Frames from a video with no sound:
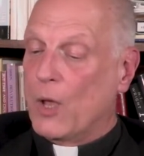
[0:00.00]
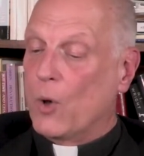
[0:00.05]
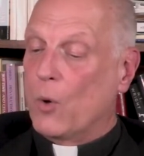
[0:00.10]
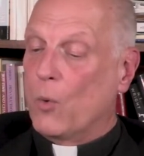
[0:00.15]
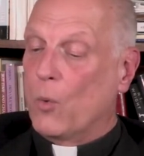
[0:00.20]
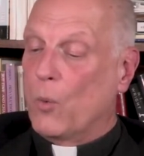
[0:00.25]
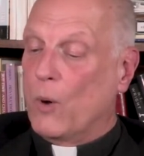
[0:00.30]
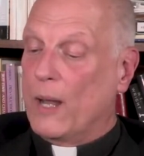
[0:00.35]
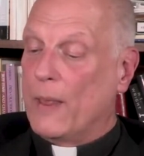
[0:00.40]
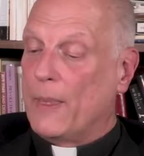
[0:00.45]

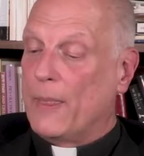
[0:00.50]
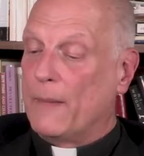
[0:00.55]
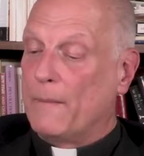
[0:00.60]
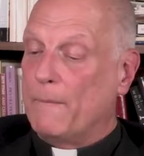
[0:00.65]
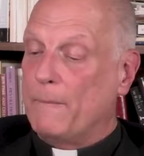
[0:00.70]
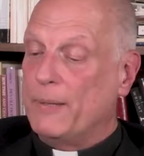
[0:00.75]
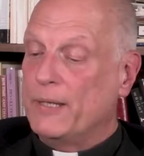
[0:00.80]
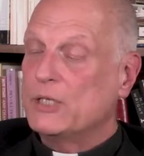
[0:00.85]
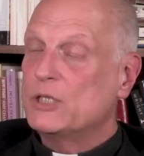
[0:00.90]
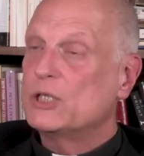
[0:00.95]
When the
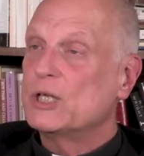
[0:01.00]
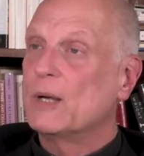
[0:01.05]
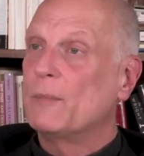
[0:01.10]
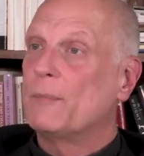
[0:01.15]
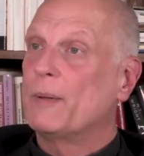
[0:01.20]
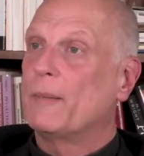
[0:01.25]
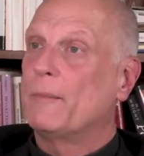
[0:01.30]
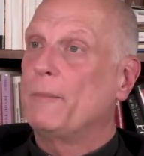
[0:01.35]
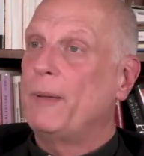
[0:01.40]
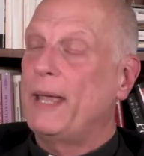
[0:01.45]

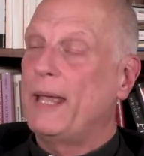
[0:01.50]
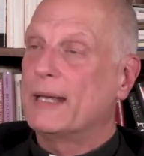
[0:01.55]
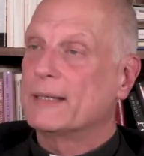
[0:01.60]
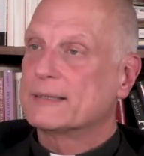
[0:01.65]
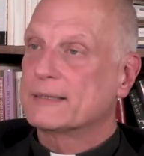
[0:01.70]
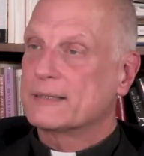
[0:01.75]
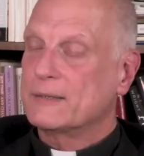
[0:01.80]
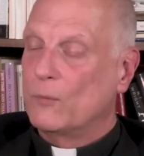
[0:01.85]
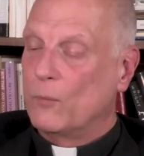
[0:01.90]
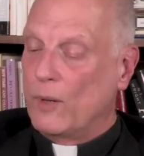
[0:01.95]
bishop
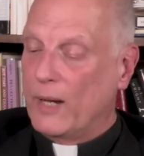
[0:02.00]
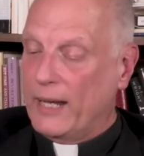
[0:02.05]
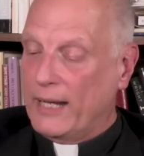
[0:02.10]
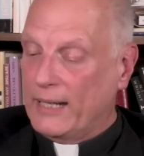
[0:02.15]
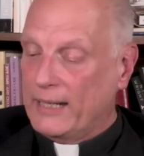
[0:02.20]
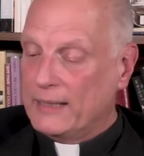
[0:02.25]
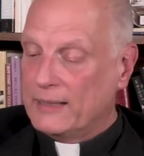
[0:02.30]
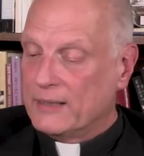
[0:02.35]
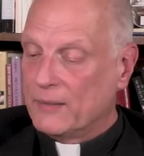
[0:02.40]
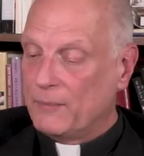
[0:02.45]
passed
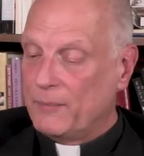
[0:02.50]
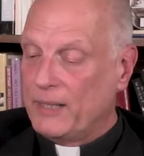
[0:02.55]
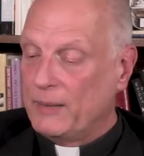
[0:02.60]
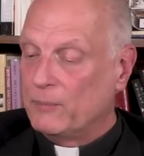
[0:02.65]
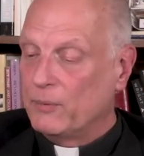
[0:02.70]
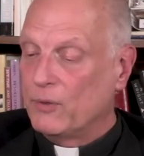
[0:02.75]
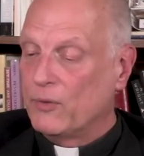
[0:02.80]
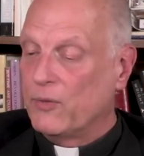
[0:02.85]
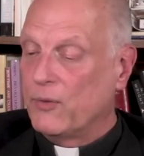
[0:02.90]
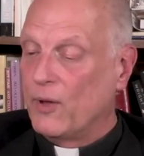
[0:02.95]
away, the
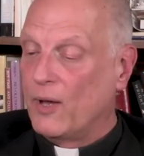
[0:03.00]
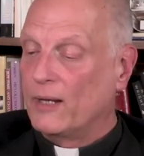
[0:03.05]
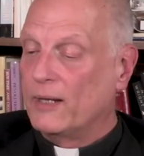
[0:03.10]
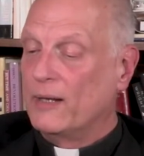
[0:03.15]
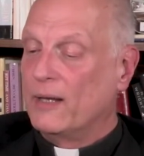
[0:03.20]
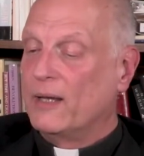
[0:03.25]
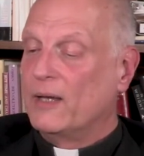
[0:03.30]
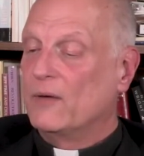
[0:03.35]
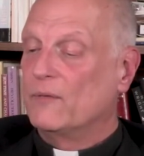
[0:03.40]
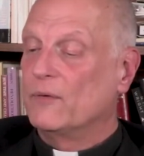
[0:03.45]
people
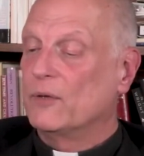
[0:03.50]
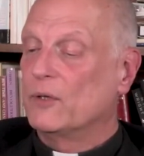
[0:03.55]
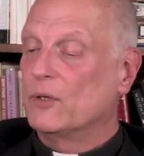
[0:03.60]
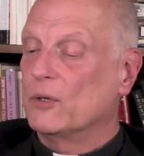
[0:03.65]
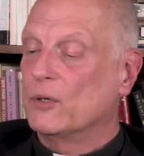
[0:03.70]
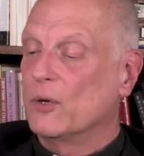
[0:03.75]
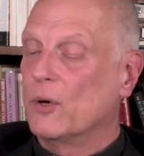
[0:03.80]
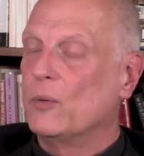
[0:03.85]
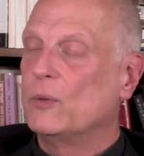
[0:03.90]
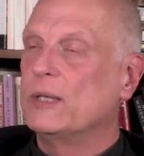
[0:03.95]
thought
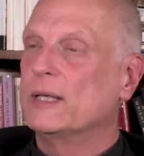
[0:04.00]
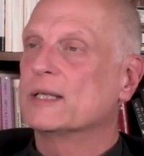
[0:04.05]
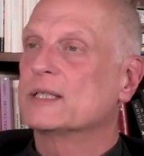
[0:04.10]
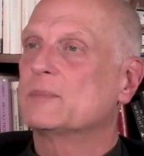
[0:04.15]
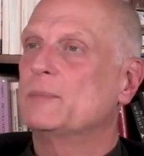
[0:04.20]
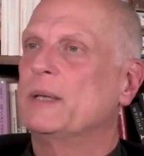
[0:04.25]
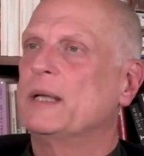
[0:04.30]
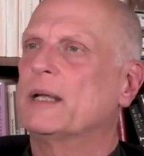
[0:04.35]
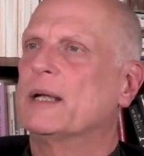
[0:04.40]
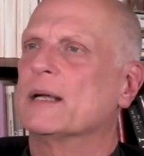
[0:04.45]

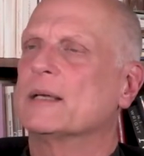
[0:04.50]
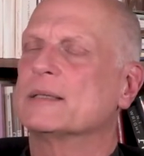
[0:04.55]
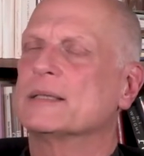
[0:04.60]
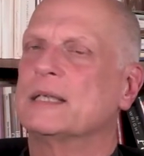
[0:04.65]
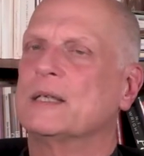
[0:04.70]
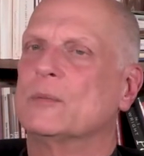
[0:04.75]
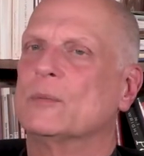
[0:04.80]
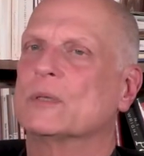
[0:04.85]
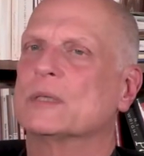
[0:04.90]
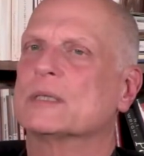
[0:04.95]
Philogonius,
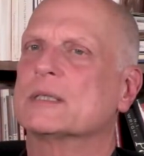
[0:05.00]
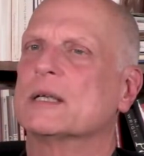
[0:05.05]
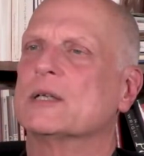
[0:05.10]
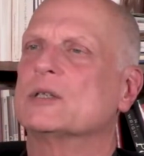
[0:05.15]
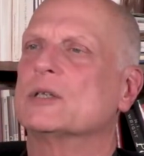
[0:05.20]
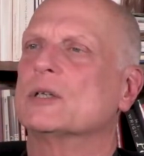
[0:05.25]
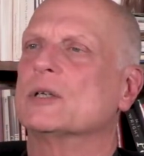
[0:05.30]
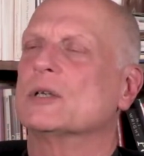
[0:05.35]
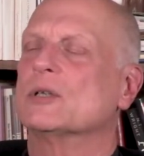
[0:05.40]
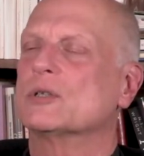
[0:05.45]
because he was
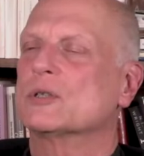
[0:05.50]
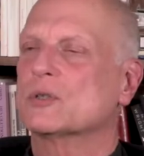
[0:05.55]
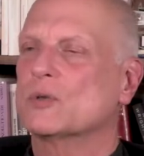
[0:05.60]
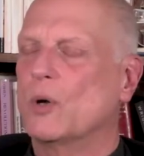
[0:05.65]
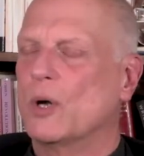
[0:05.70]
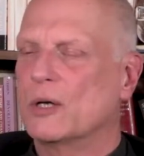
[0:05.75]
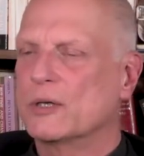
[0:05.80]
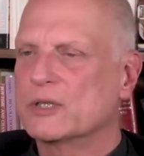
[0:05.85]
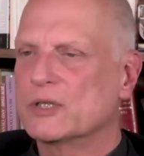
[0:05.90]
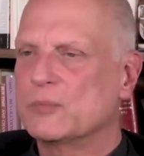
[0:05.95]
such a
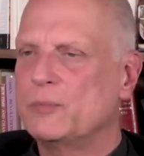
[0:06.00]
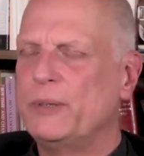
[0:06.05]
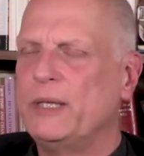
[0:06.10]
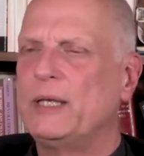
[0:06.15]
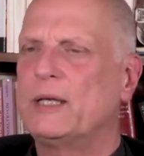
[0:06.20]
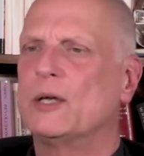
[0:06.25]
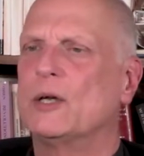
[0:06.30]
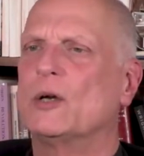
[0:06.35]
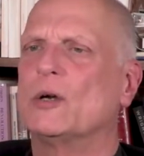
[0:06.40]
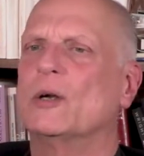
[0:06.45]
strong
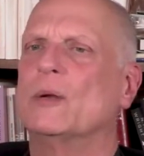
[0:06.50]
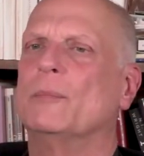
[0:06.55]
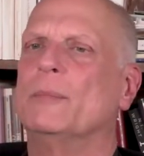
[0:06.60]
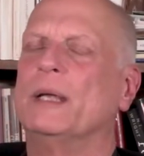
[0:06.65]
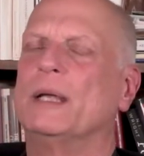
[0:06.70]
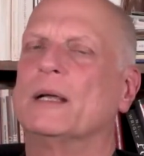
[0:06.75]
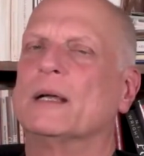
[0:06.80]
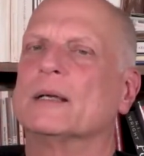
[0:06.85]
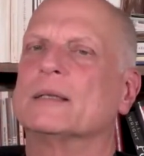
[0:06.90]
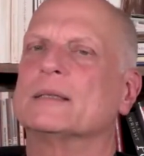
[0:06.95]
speaker and
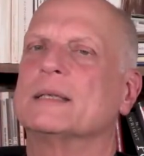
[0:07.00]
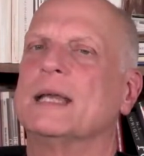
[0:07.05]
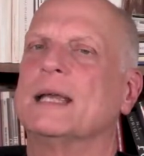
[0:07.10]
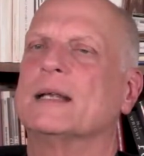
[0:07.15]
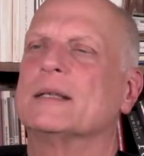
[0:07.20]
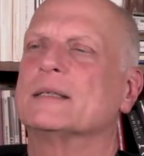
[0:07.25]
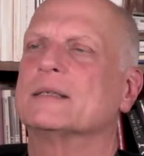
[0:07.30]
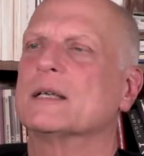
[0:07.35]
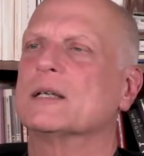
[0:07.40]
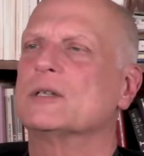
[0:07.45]
because he
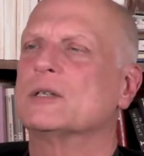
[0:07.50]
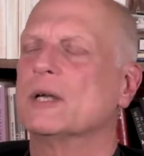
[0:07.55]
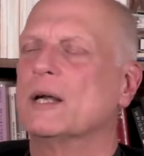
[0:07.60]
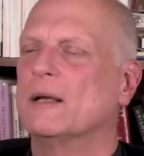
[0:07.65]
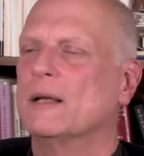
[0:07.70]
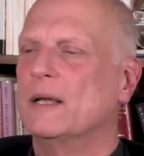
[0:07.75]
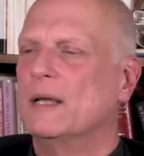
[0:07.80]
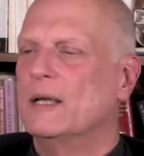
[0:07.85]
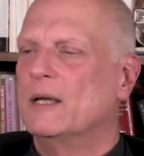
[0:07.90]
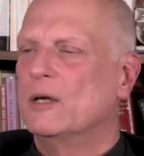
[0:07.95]
had such a